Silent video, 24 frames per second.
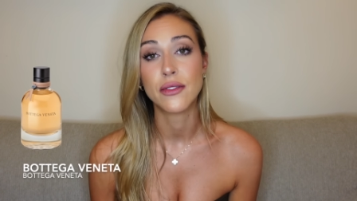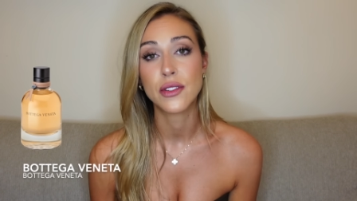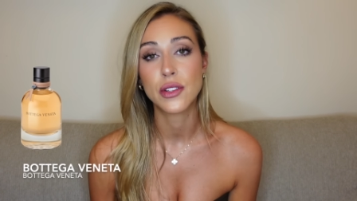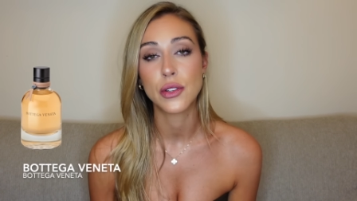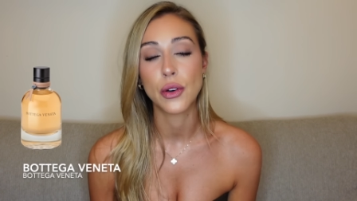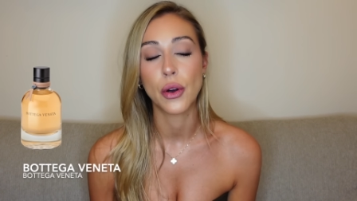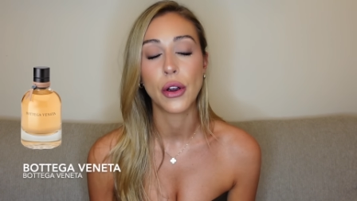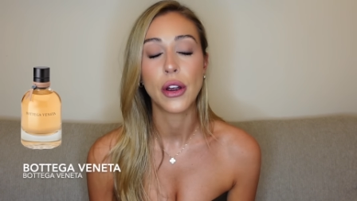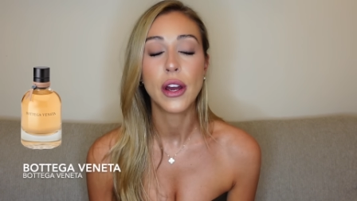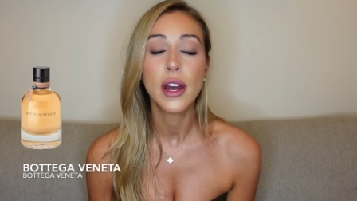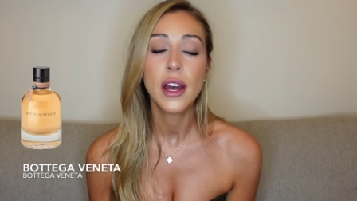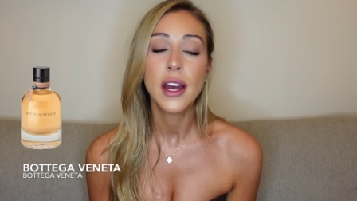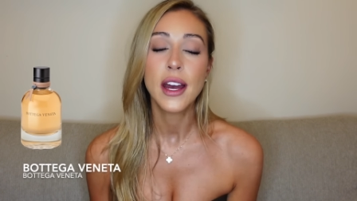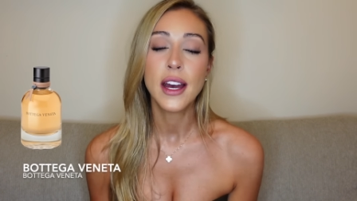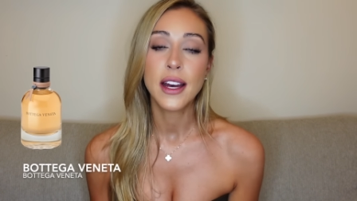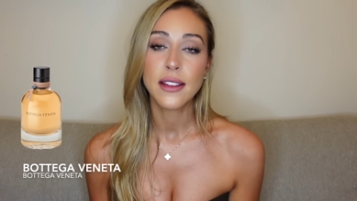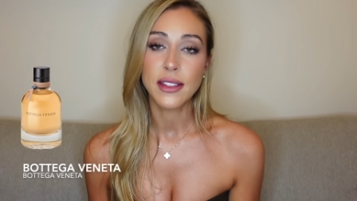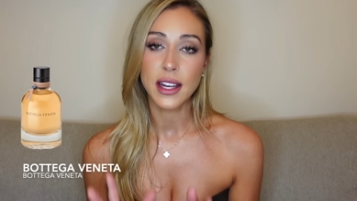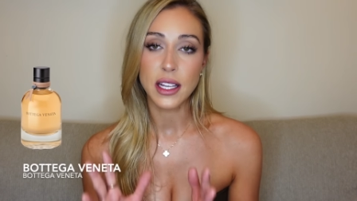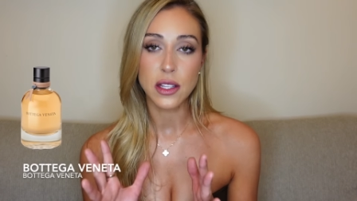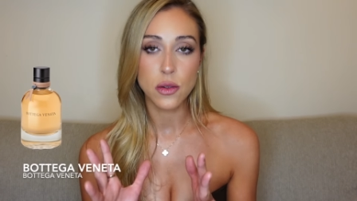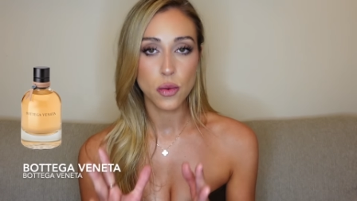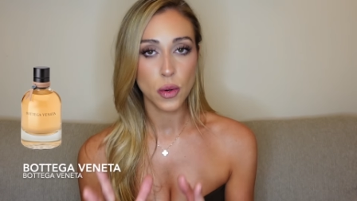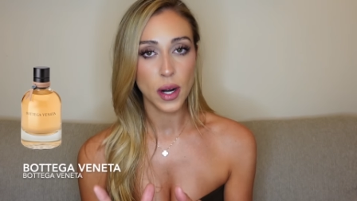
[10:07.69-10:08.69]
So
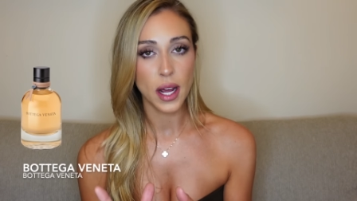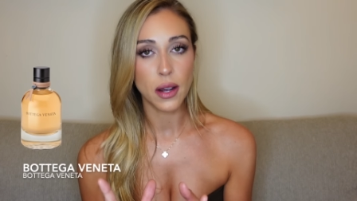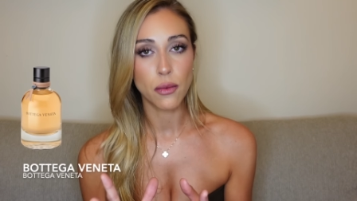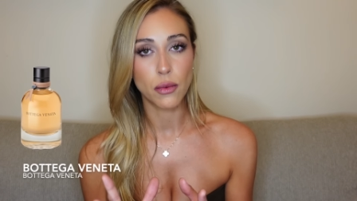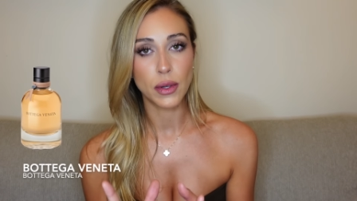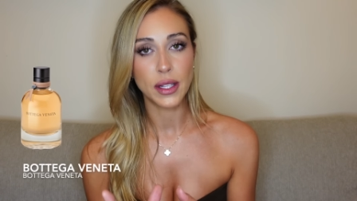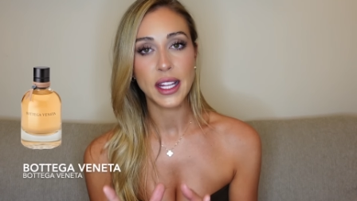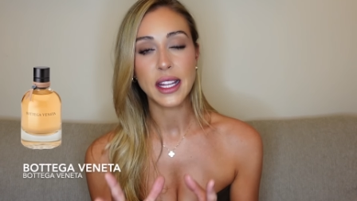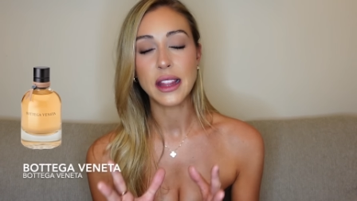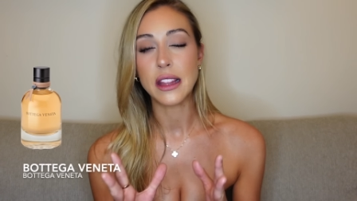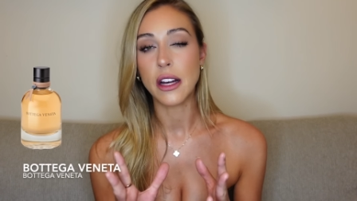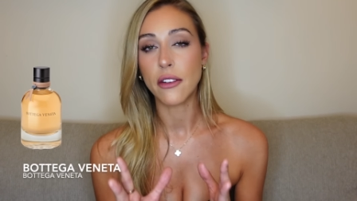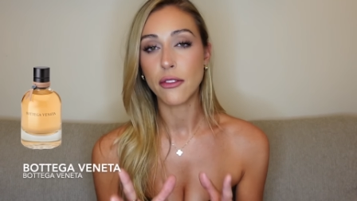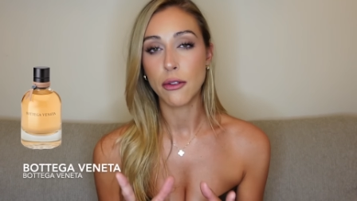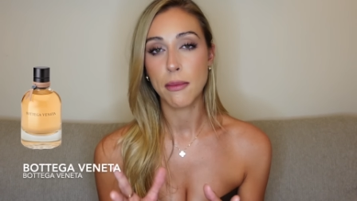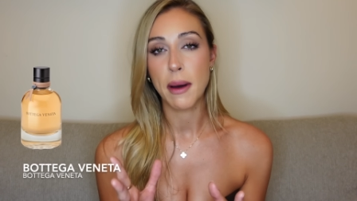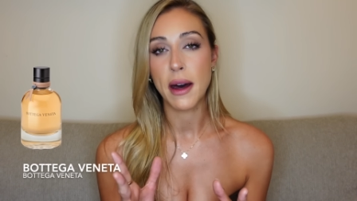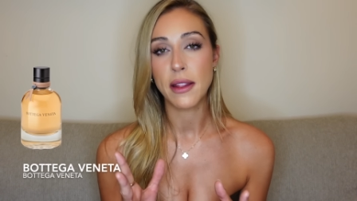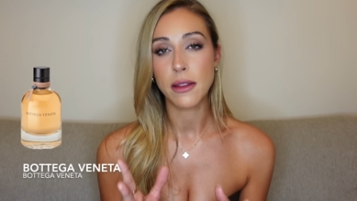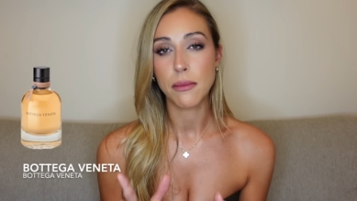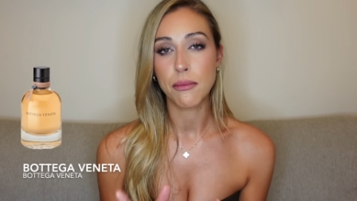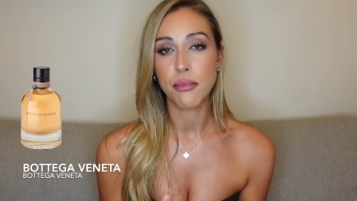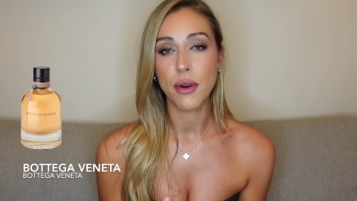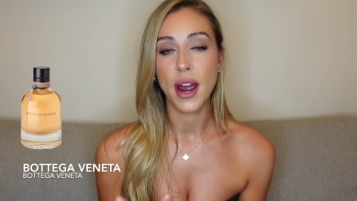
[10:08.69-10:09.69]
that's what I really love
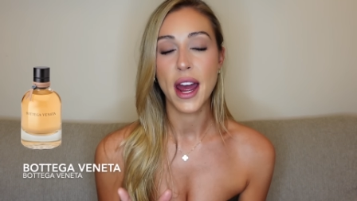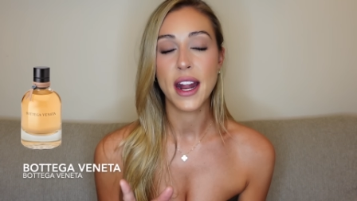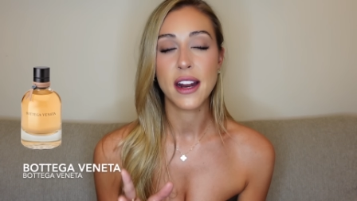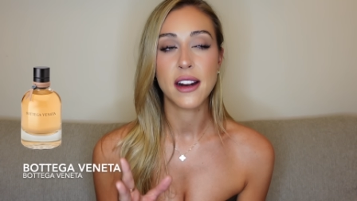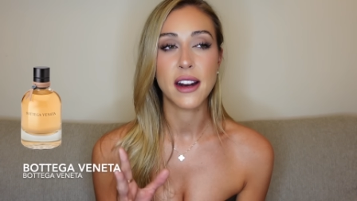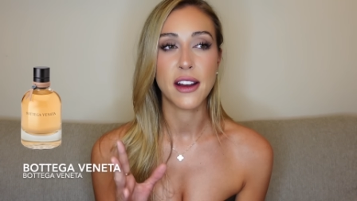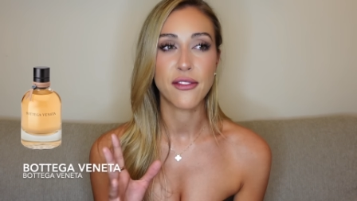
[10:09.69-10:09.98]
about the brand,